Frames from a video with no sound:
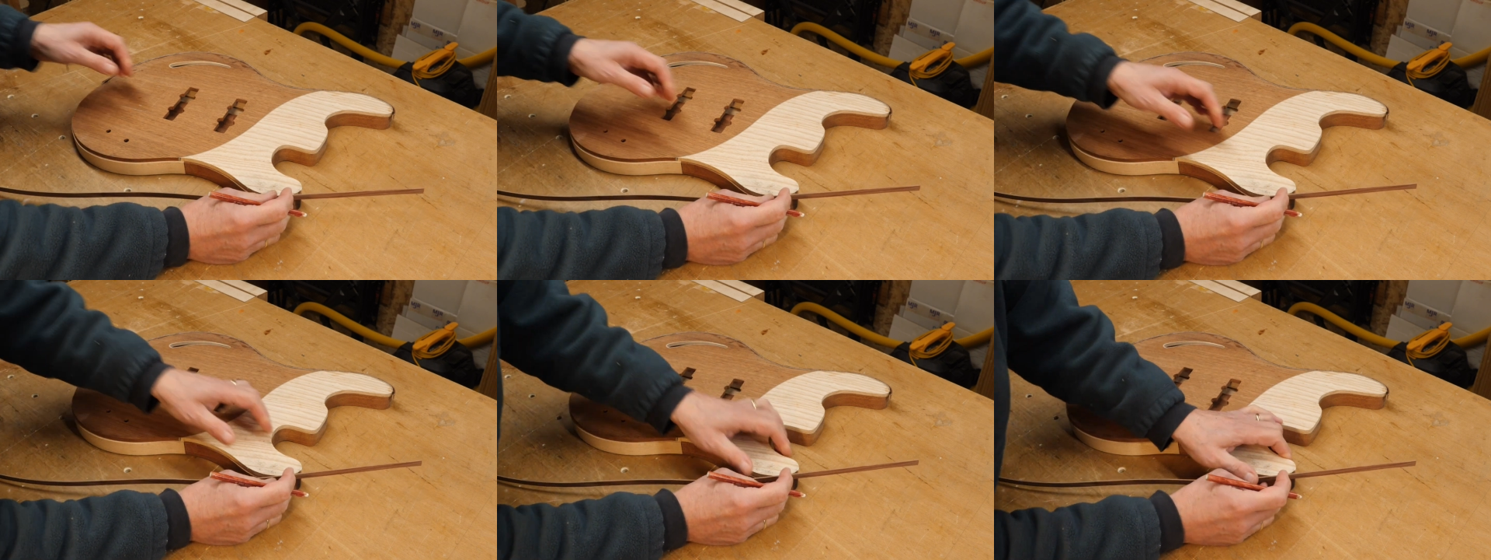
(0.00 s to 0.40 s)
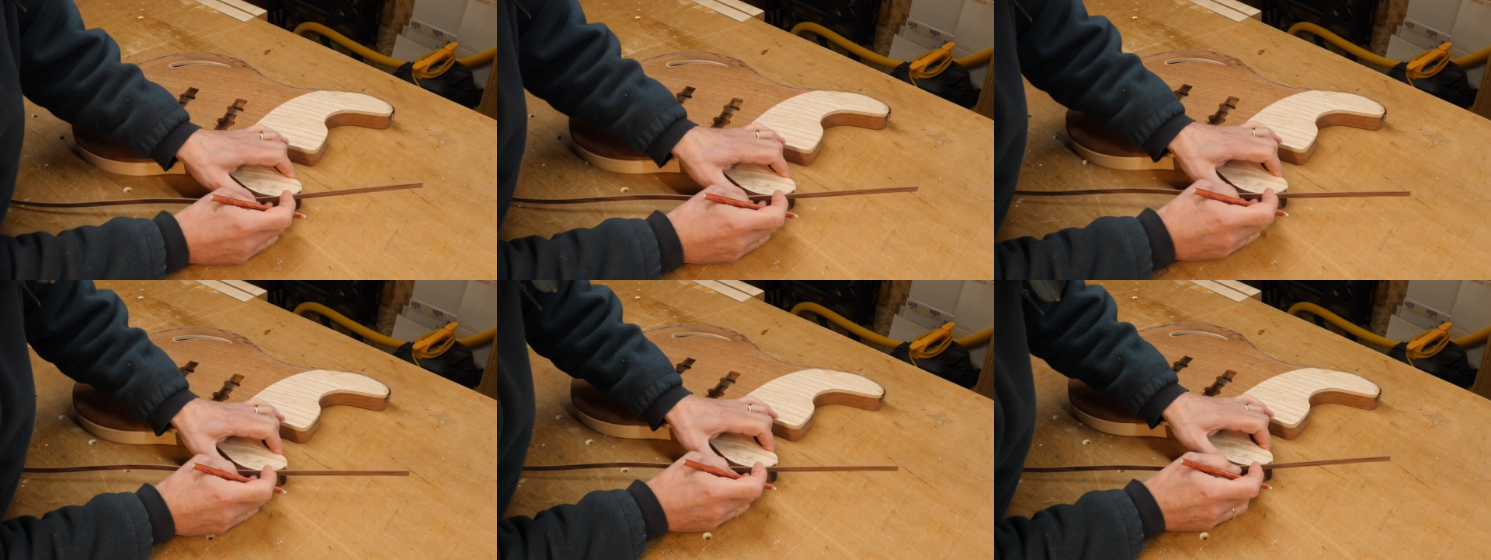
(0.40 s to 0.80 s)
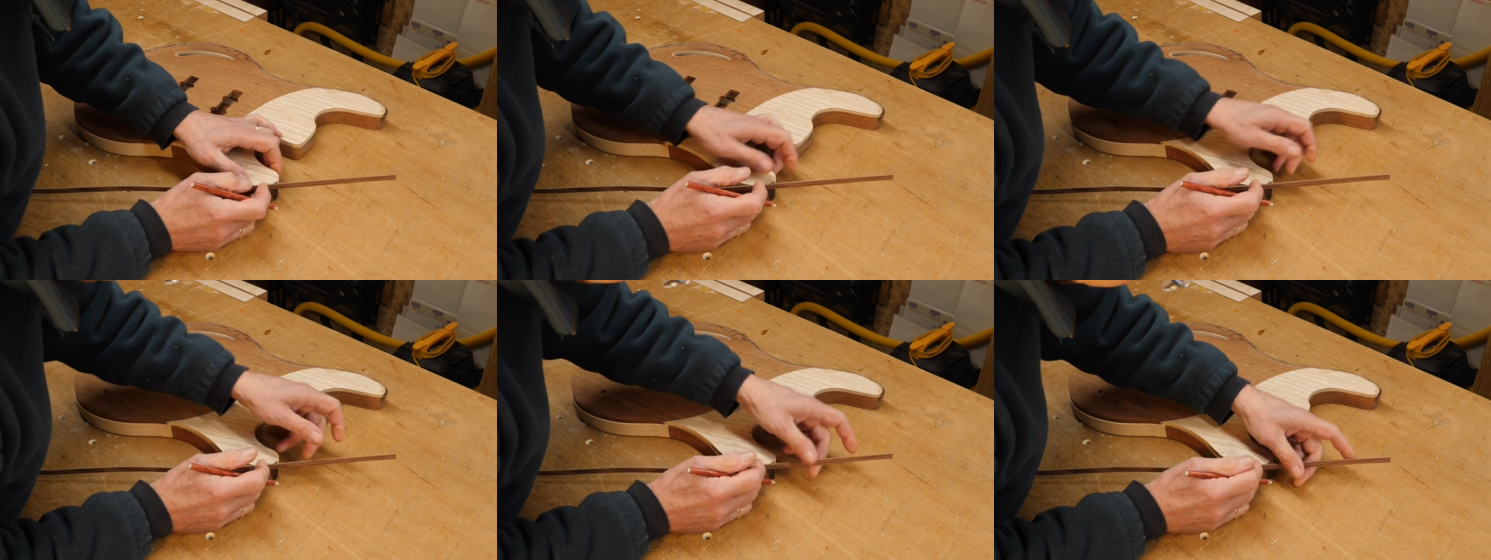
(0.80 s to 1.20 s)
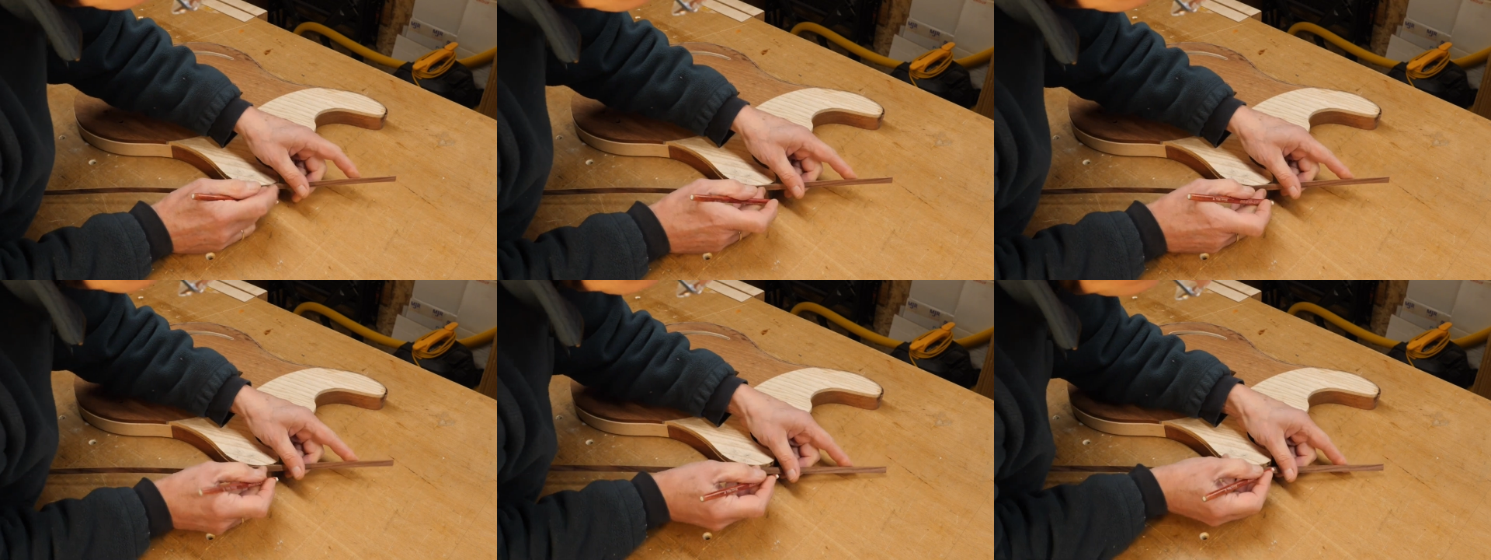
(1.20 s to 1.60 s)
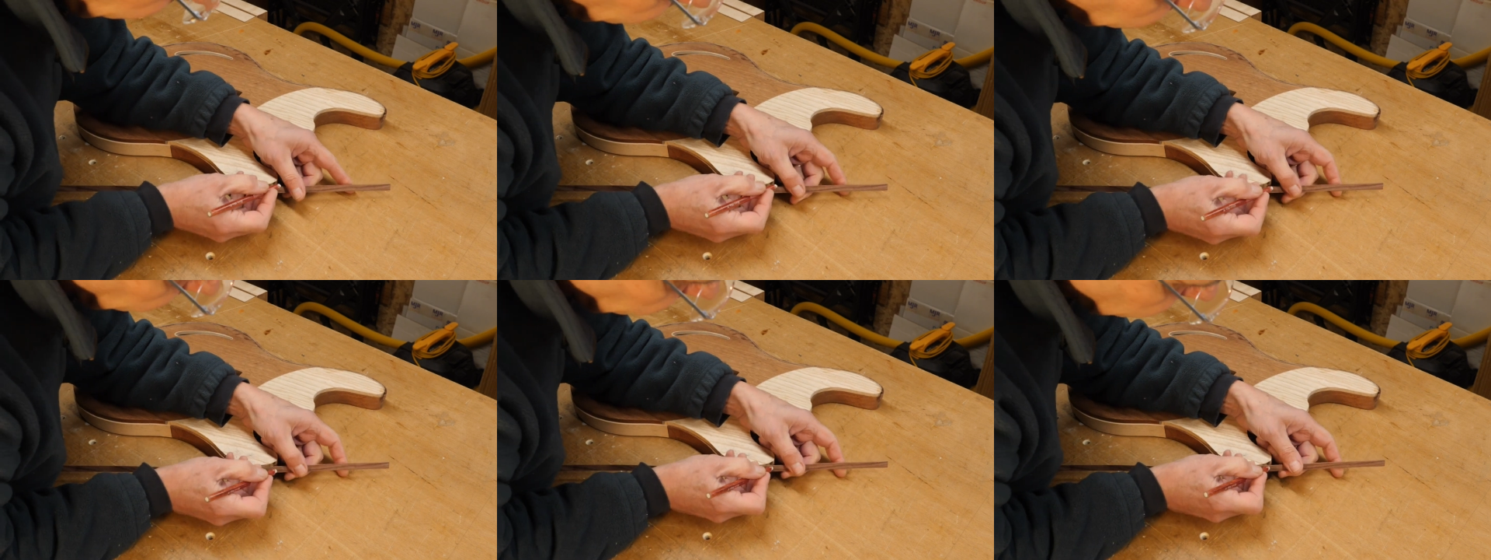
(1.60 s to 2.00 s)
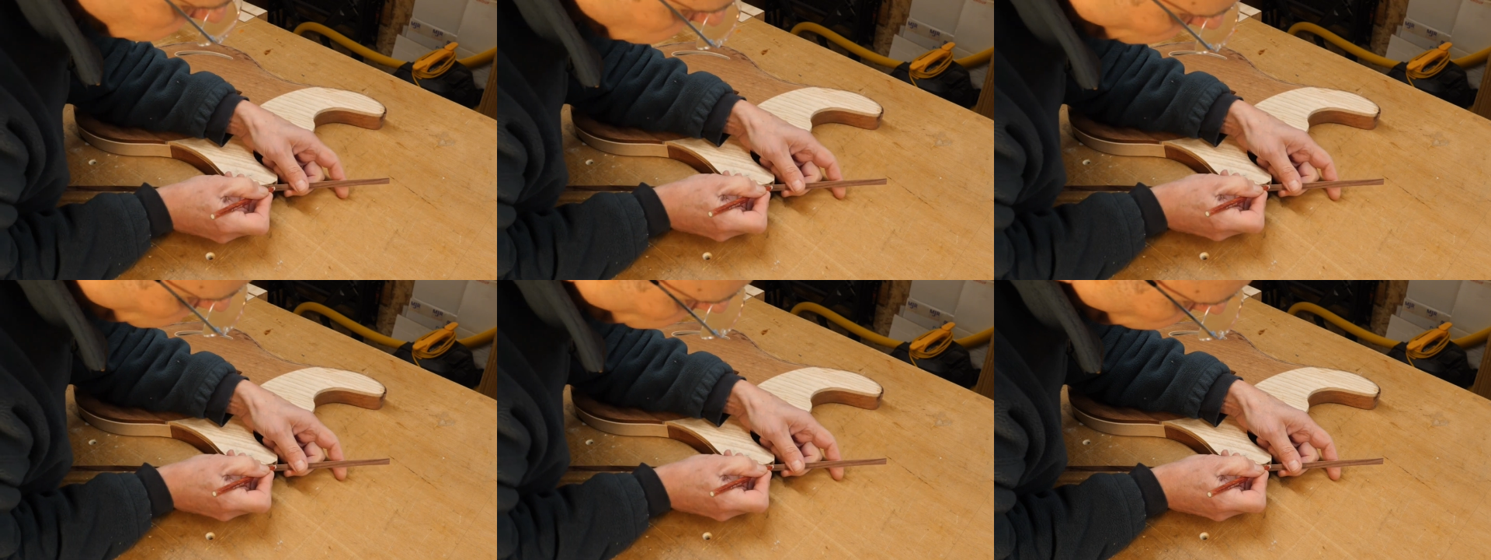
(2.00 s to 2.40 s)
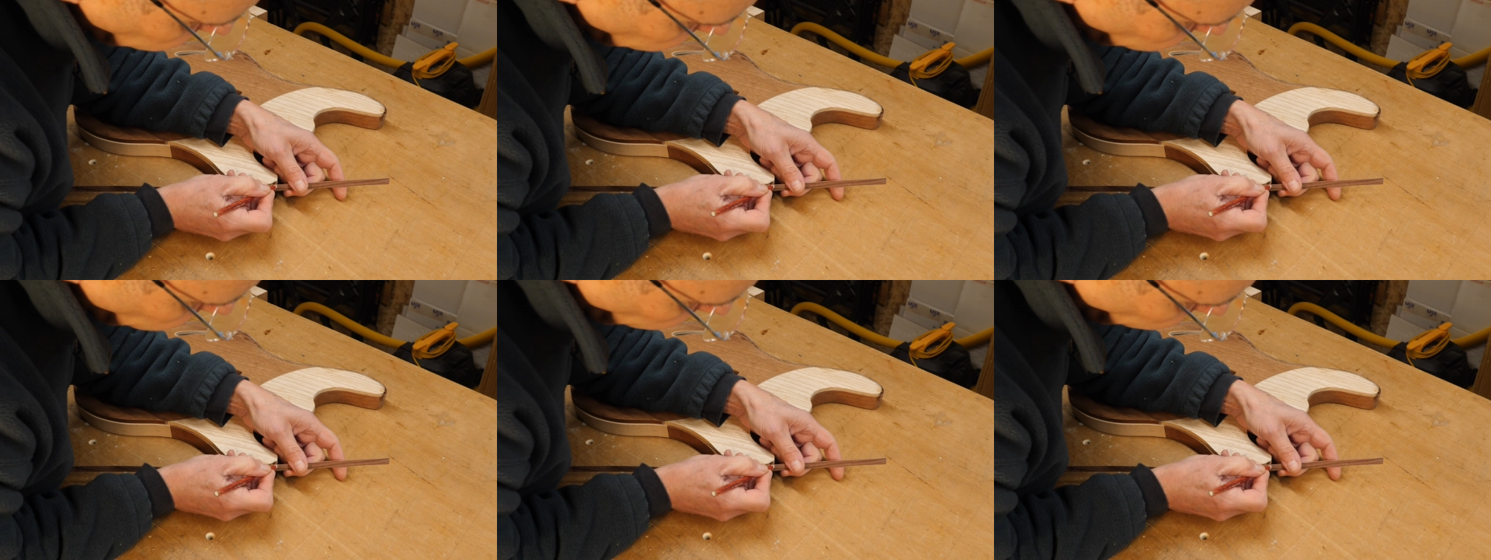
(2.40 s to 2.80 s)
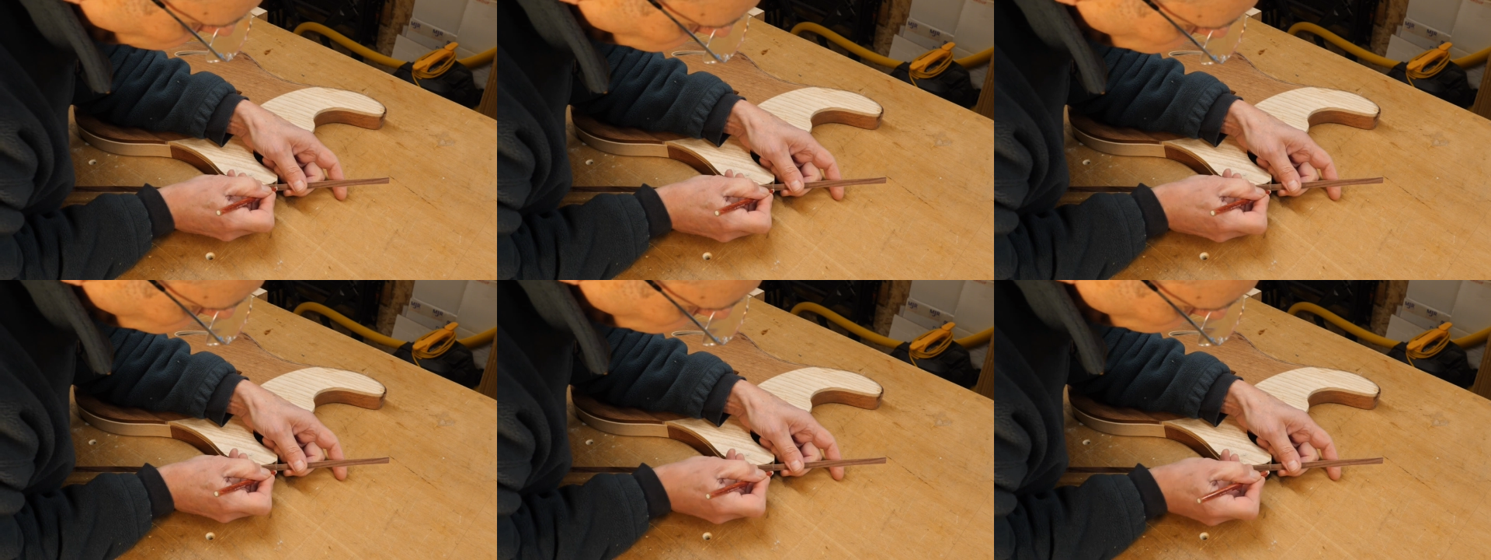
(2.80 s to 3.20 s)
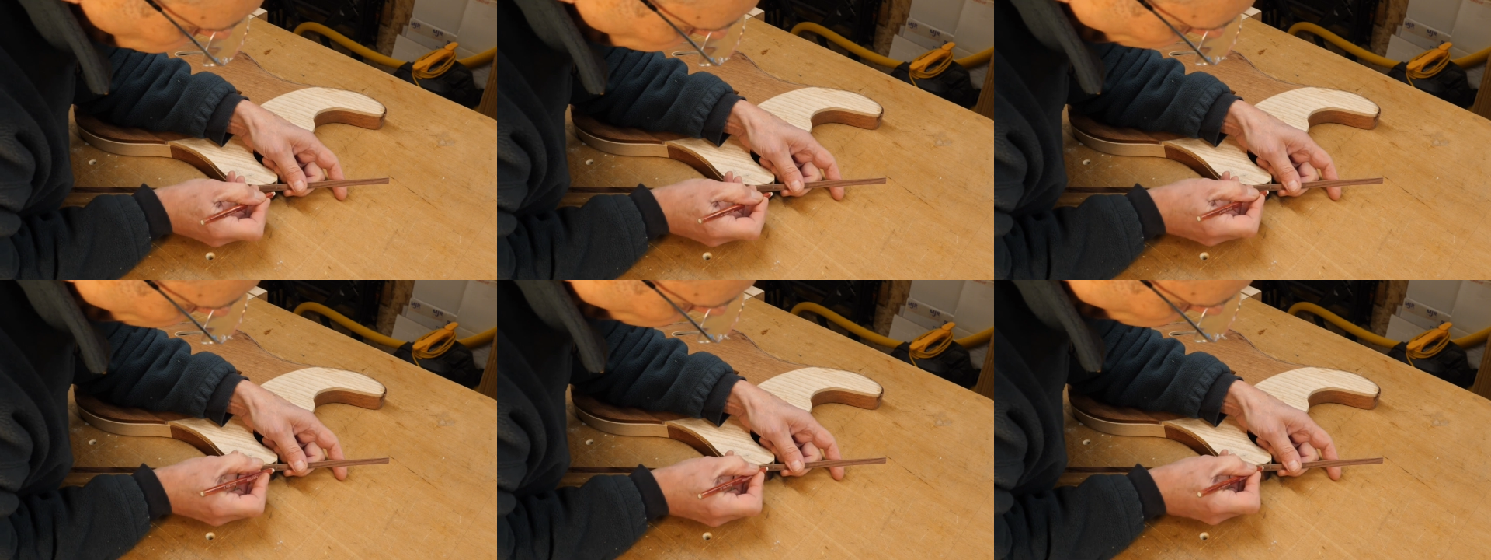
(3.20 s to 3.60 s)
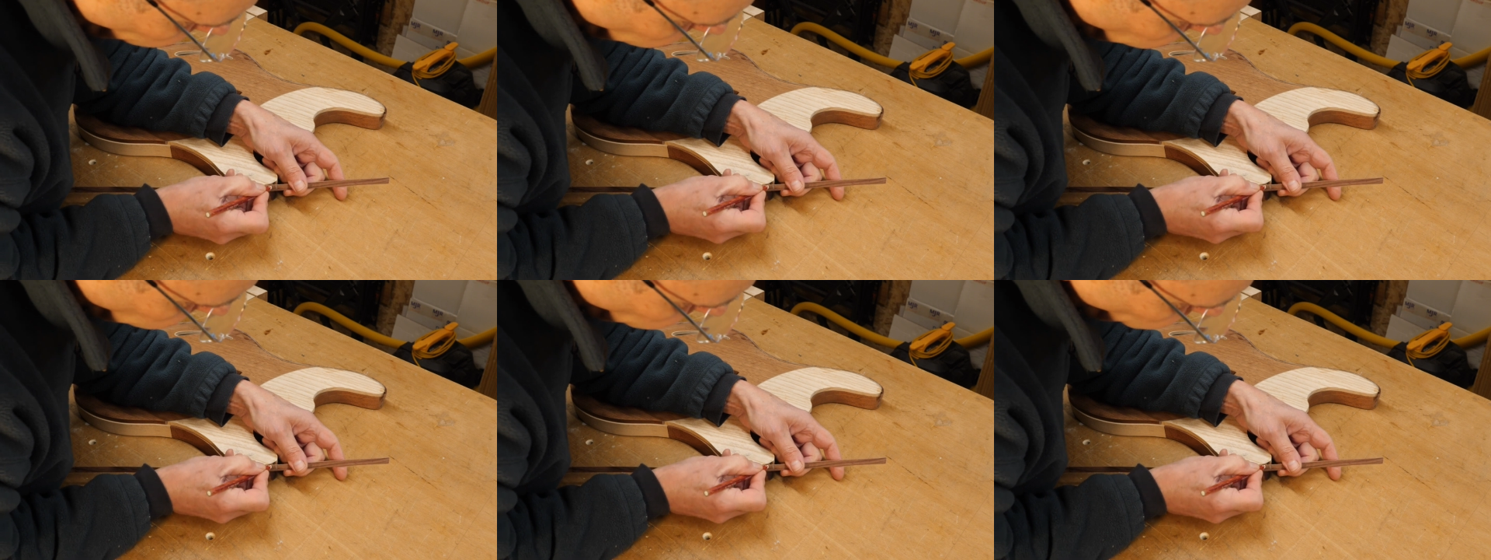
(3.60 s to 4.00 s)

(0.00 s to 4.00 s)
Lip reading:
[unreadable: no face in view]